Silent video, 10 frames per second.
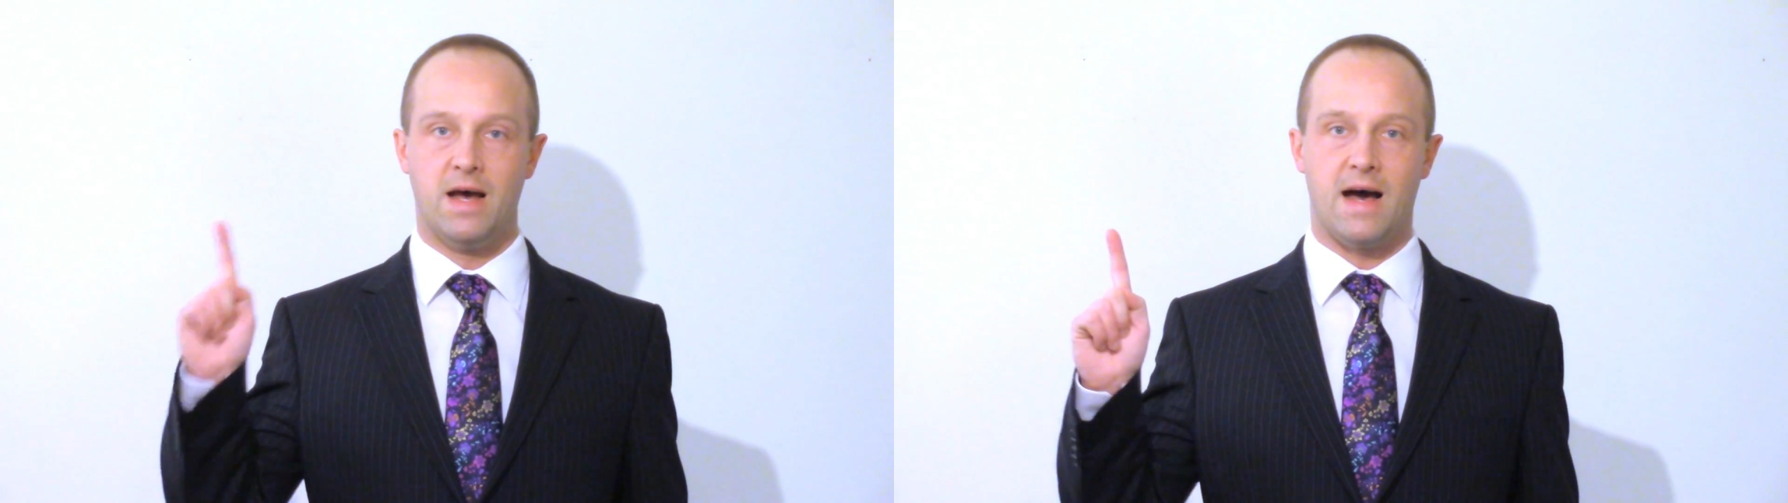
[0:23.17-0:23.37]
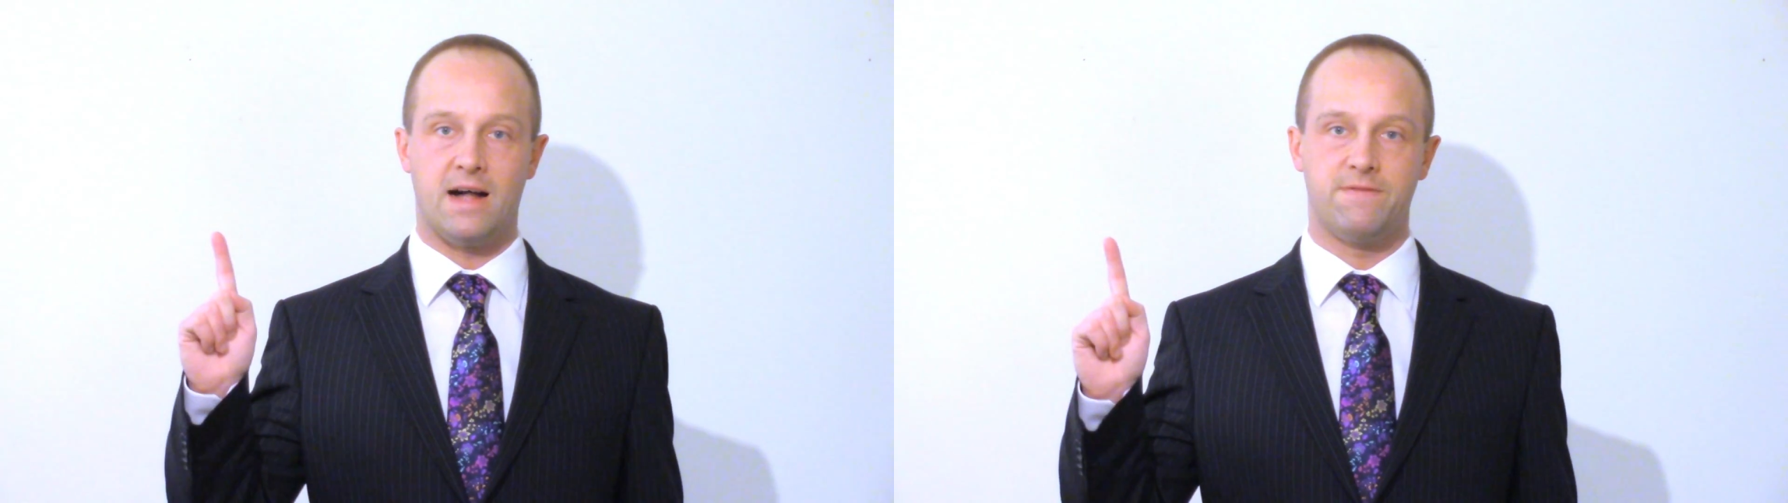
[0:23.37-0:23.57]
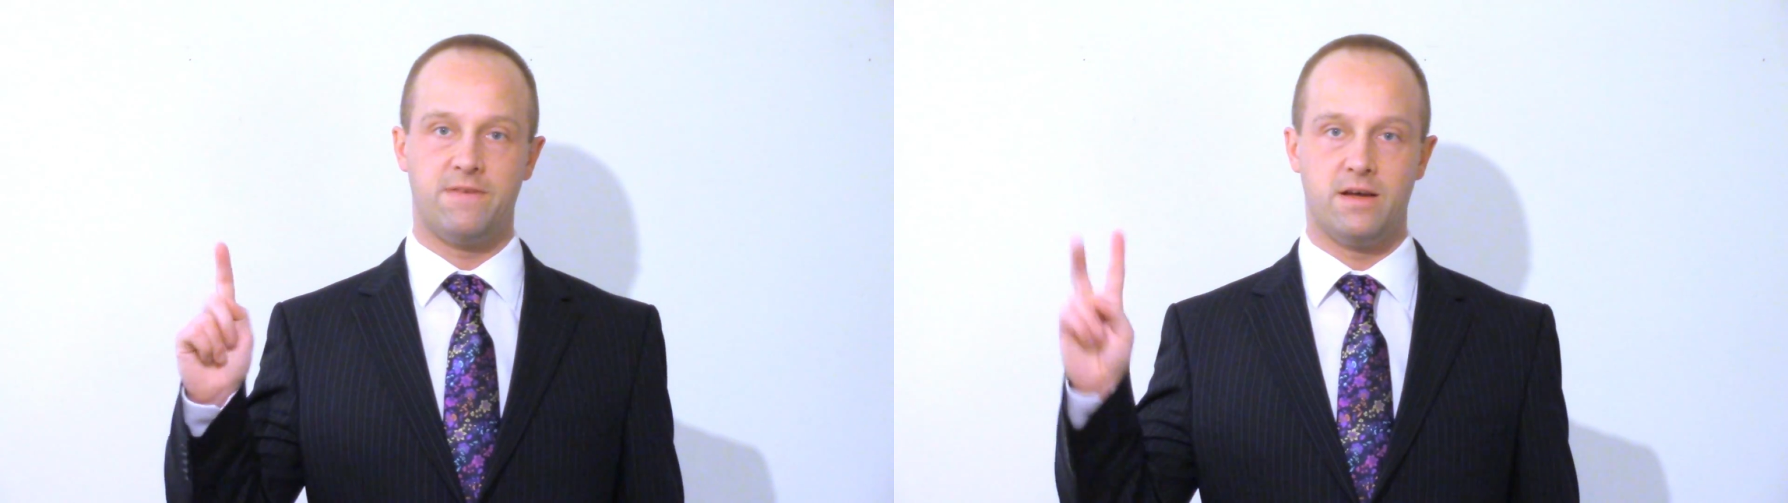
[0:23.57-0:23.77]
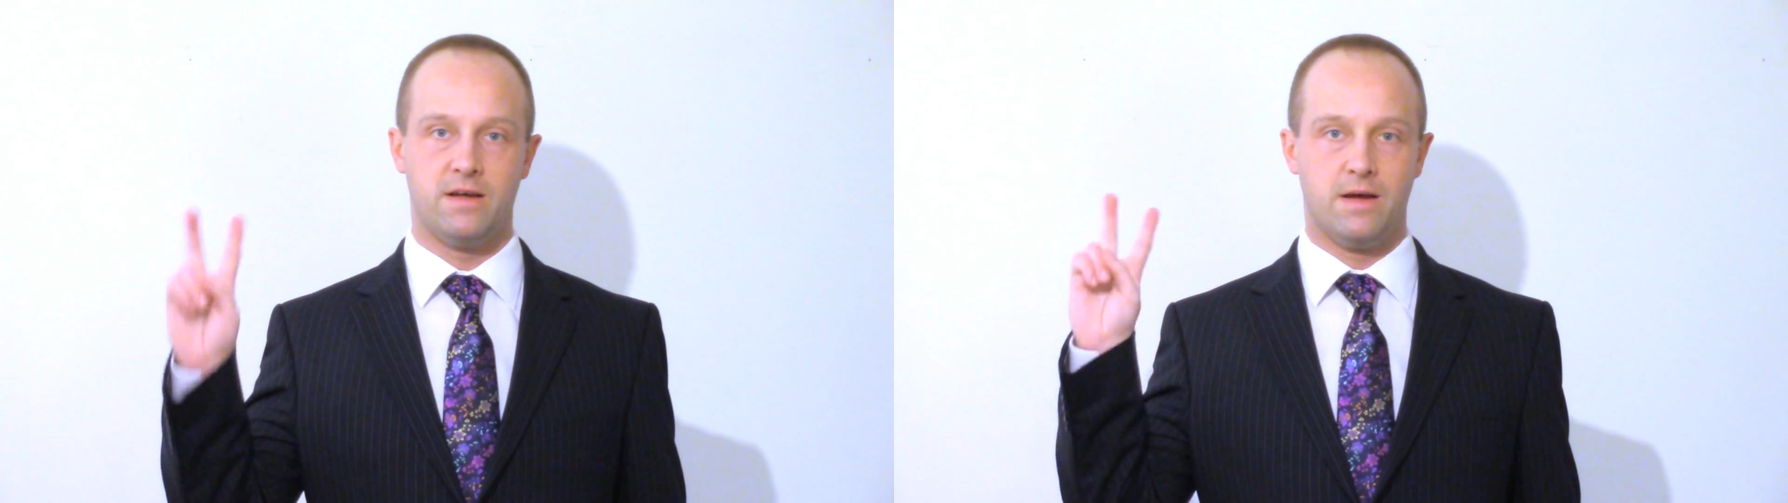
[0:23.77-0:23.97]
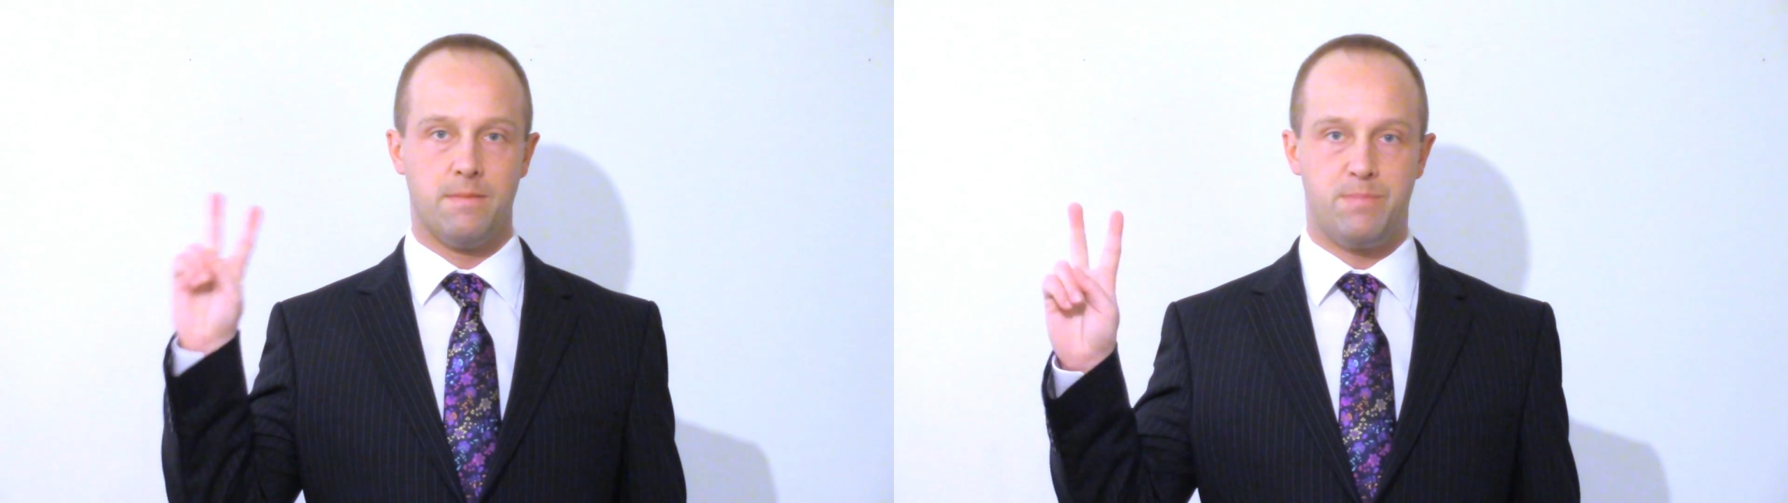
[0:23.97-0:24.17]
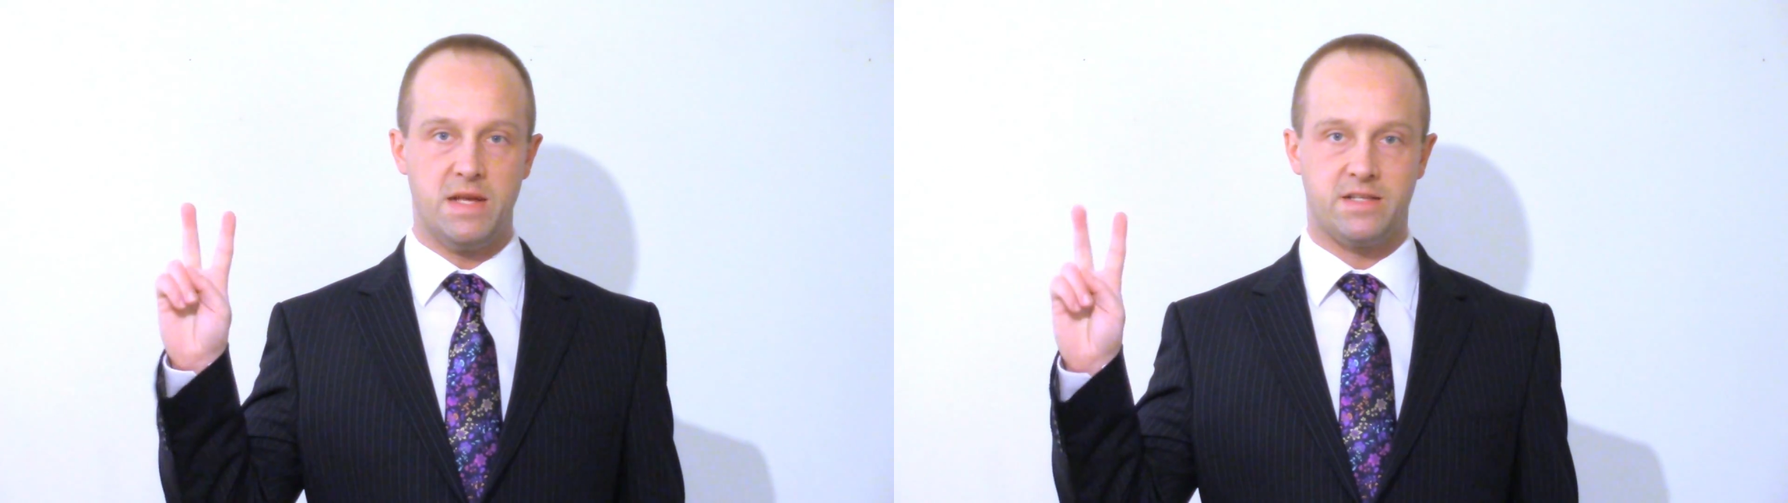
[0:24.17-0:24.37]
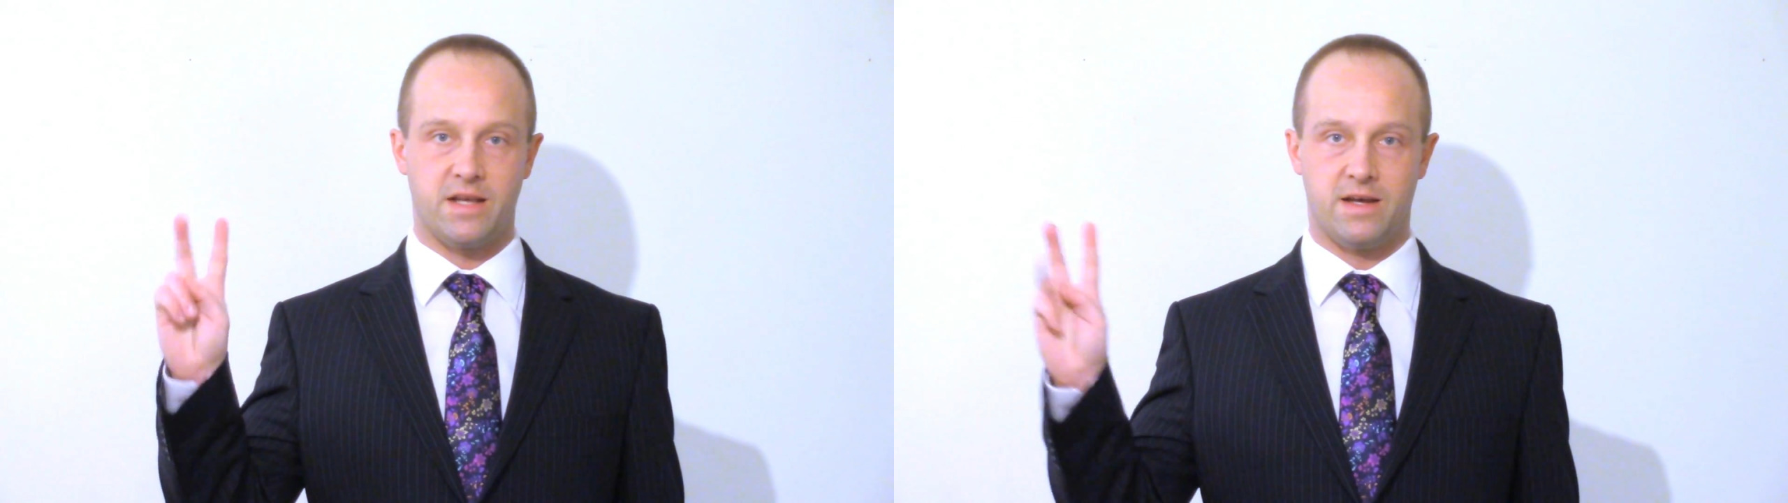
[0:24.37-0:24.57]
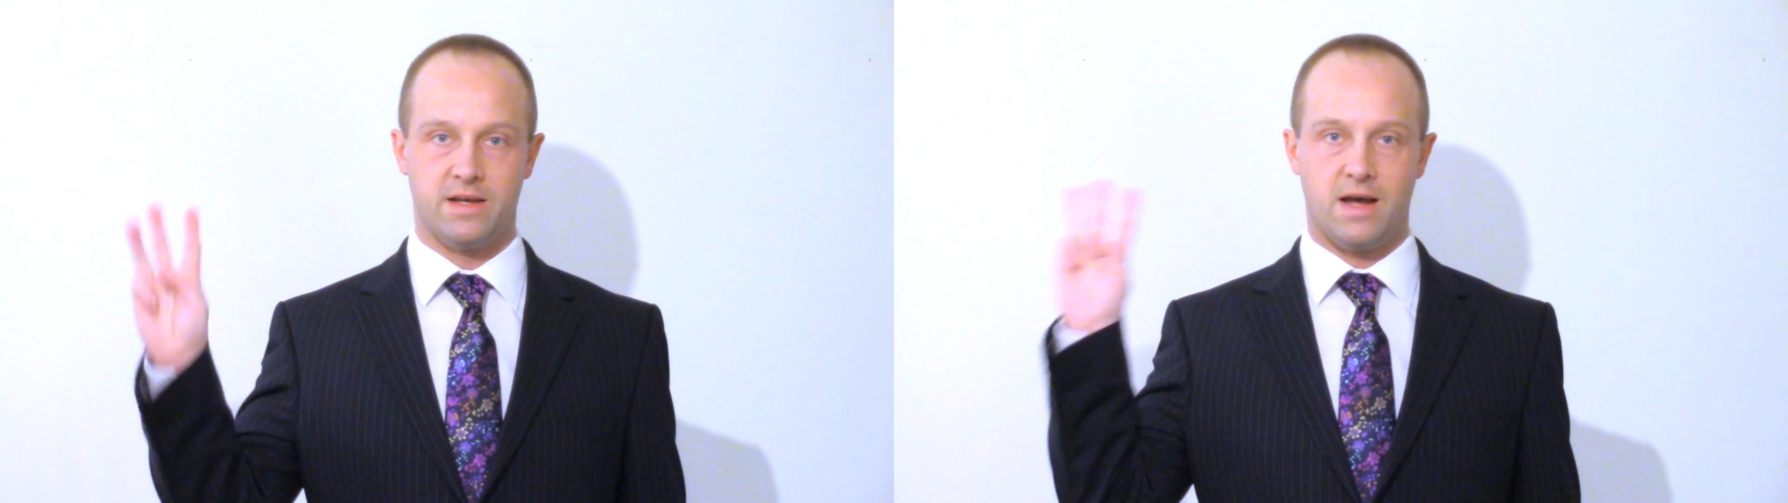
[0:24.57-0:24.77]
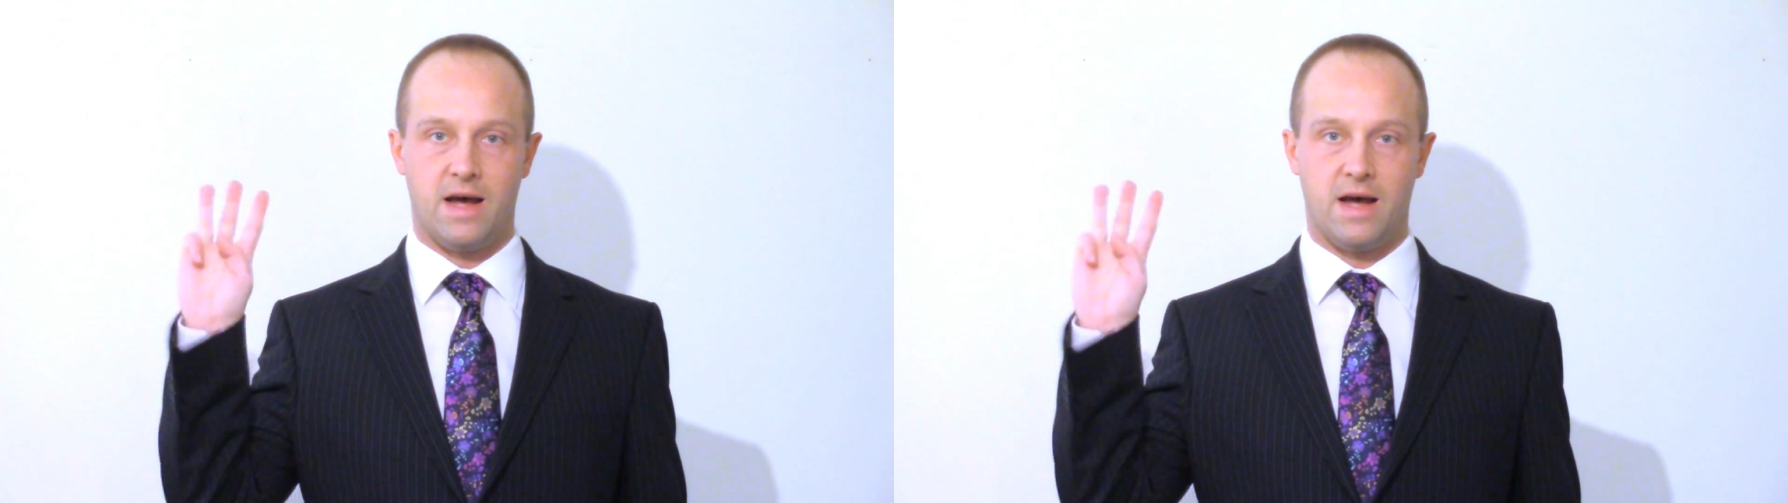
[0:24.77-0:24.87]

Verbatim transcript: alpha, beta,